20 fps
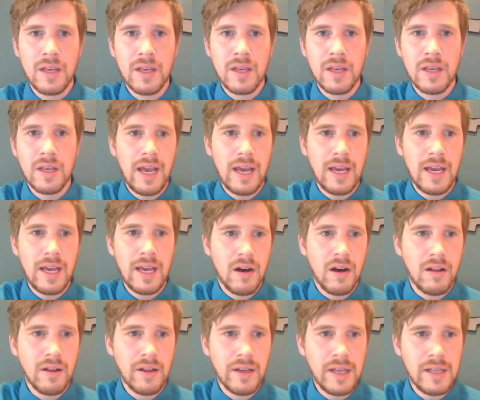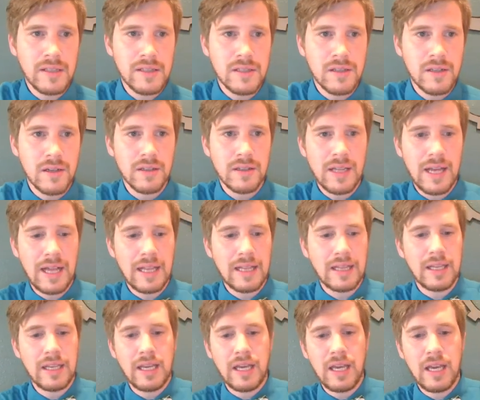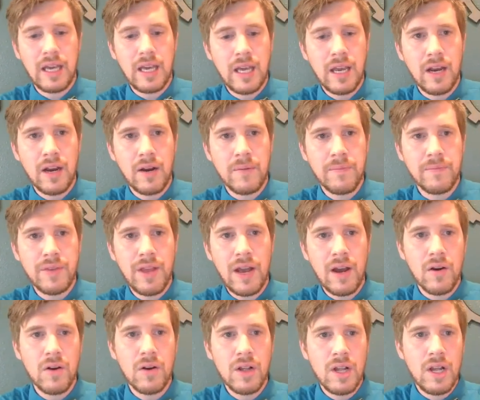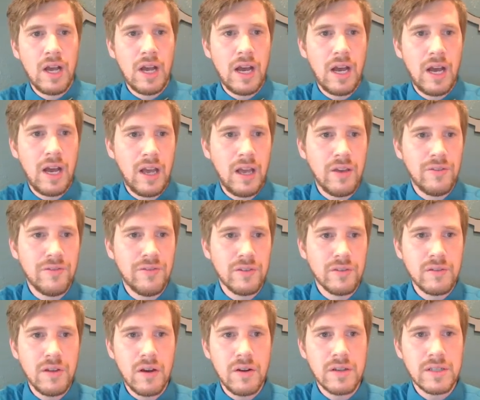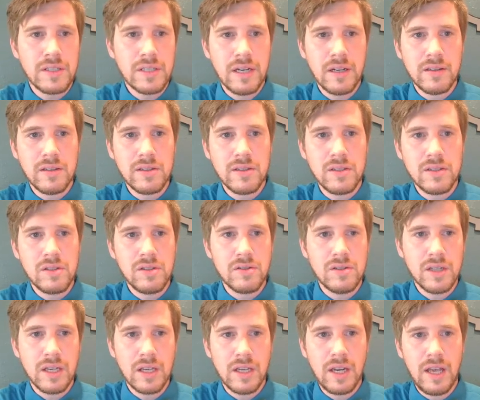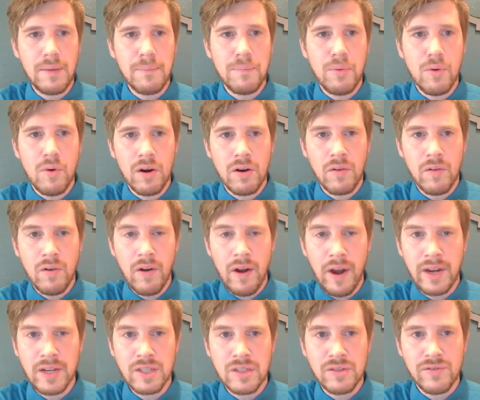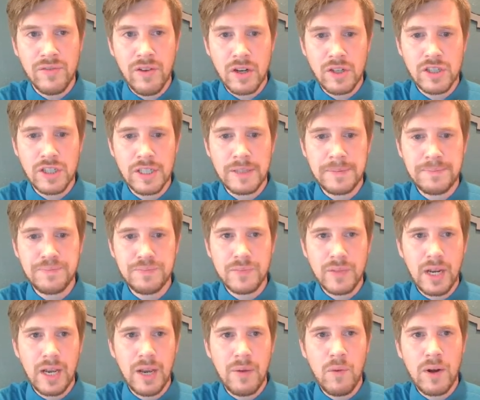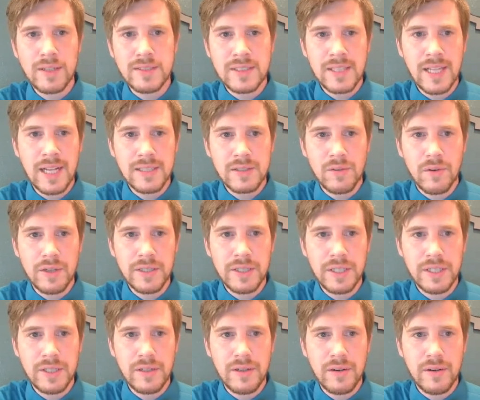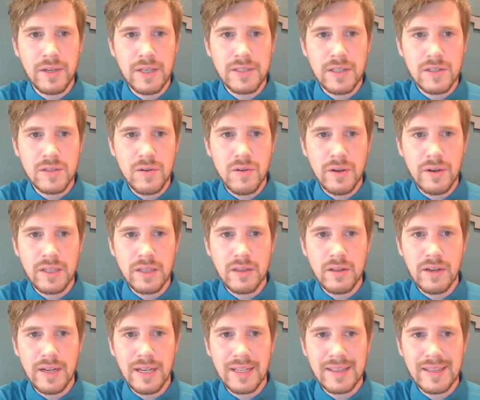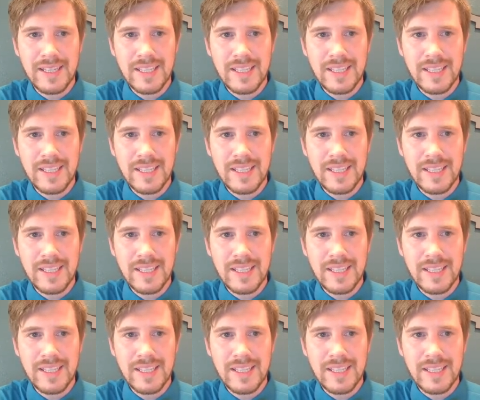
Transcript: and I'll insert that link here. Now, if you'll notice here, this is using an import range function. And what that's going to do is it's going to look at this